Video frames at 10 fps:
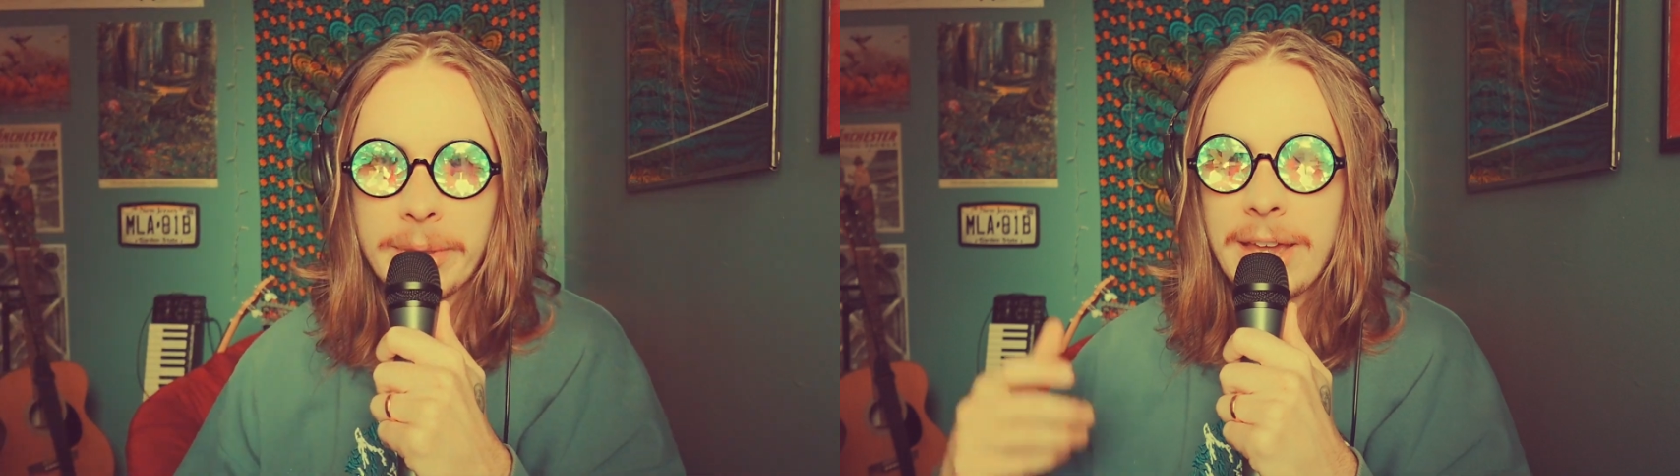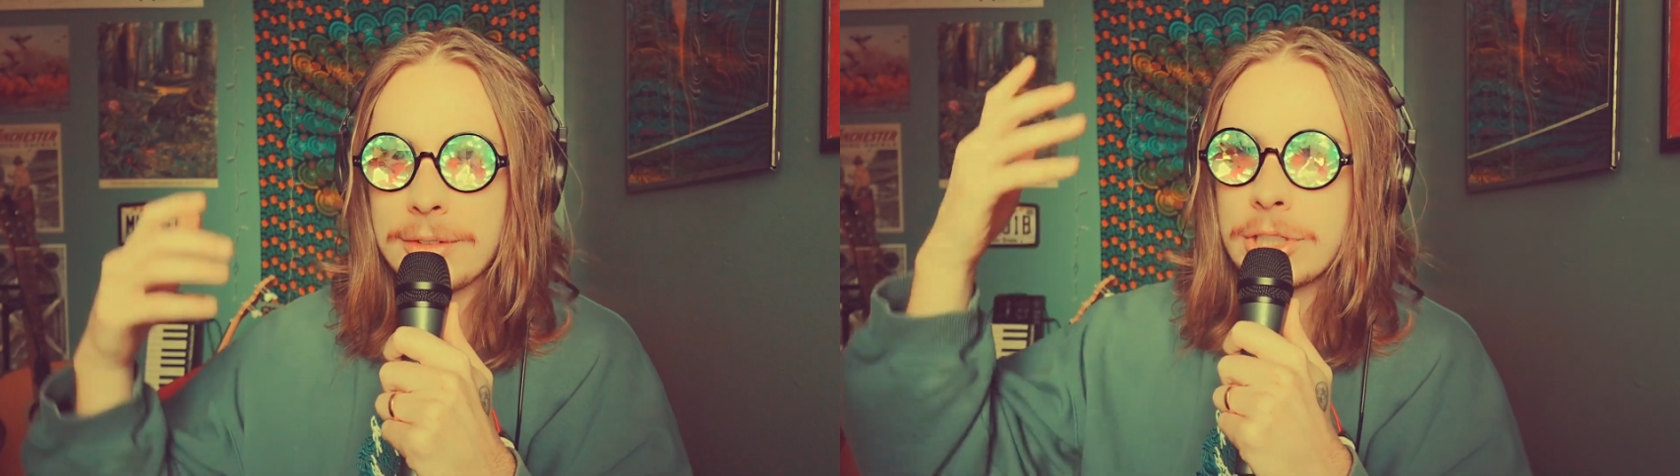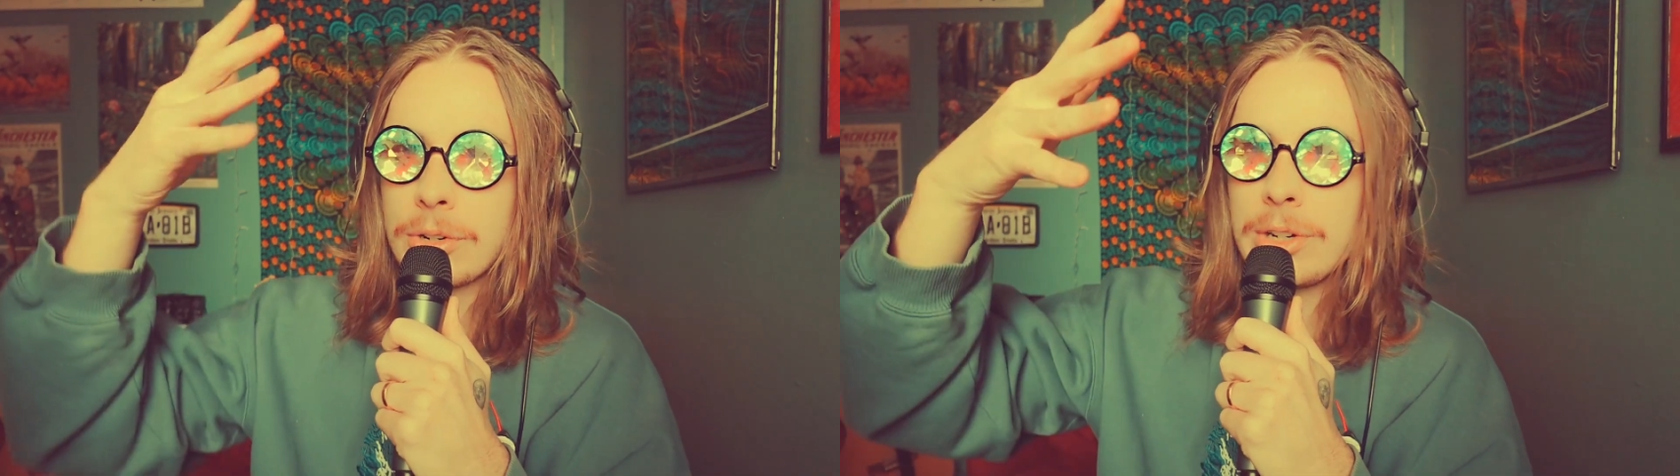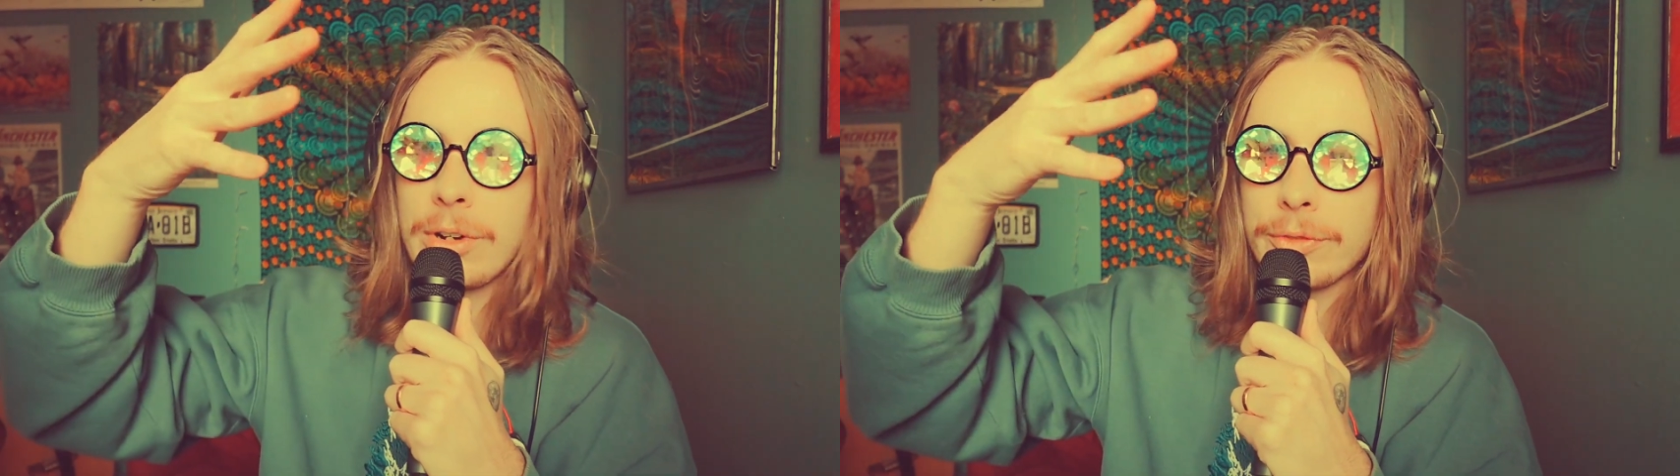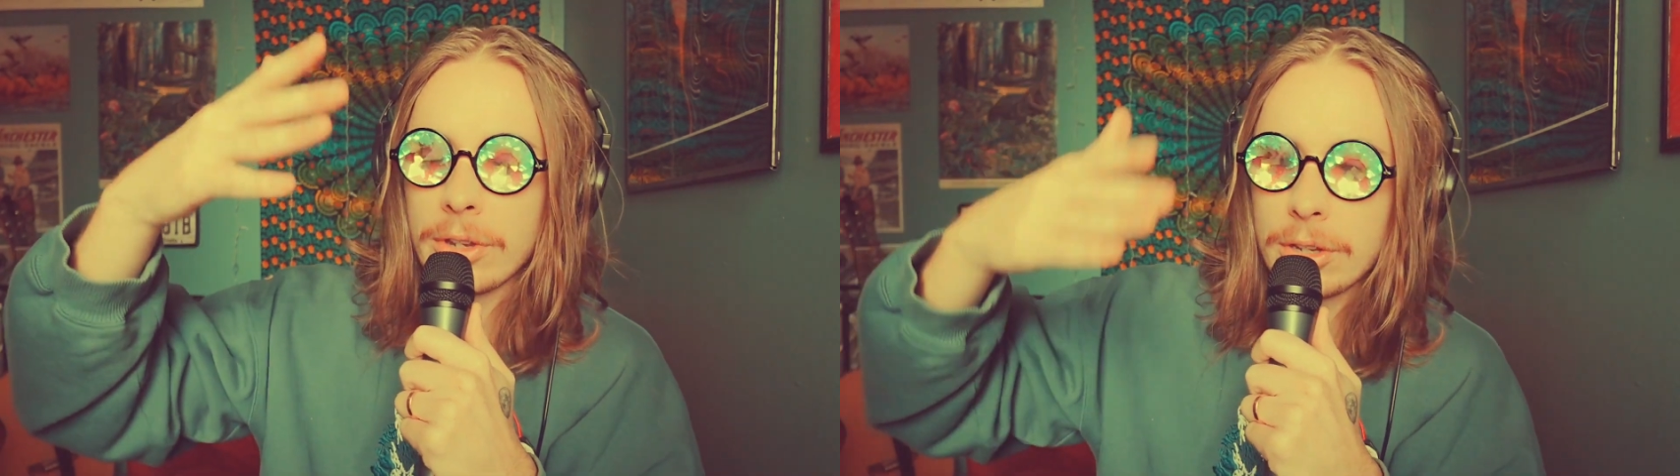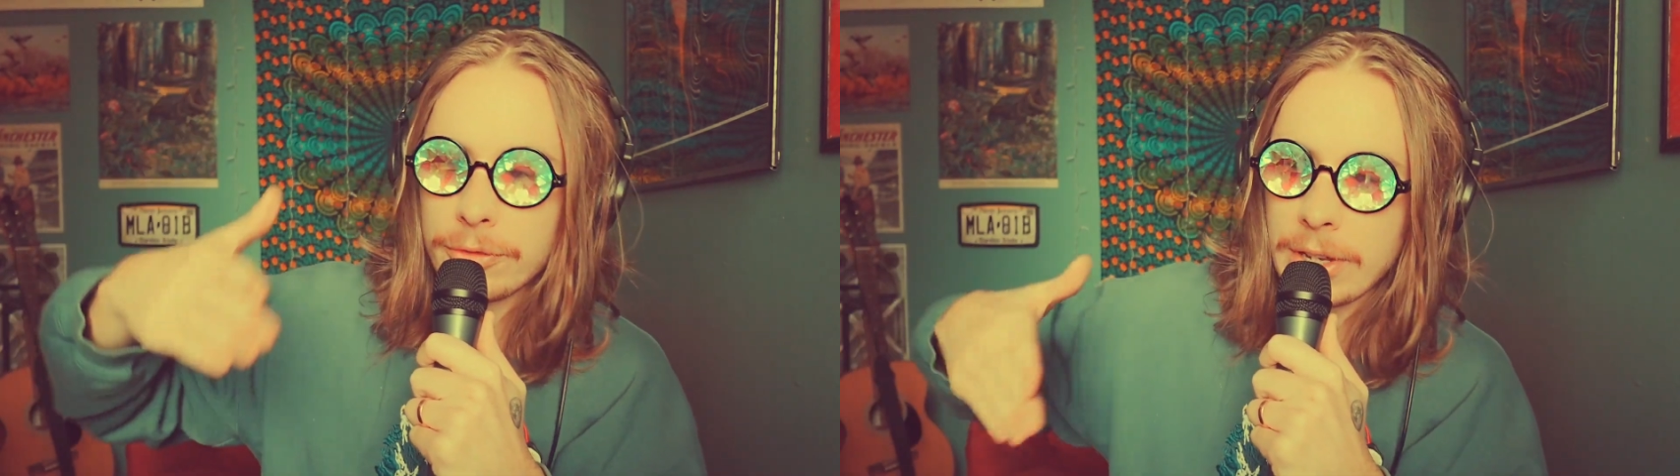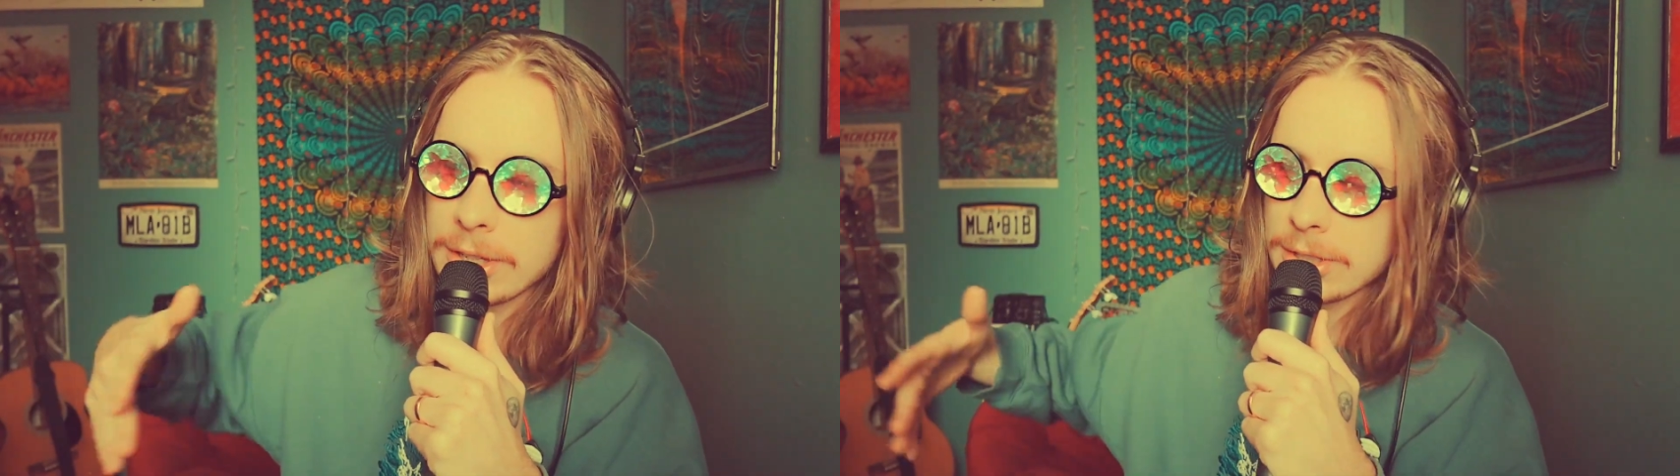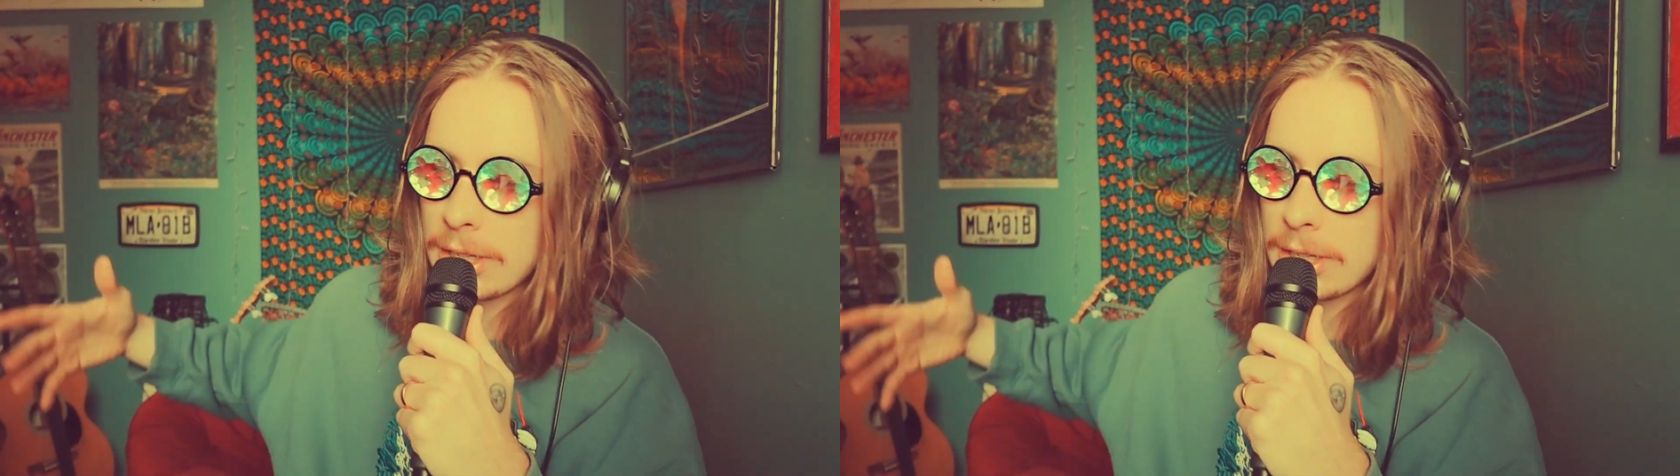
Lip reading: They have a screen right in front of their face.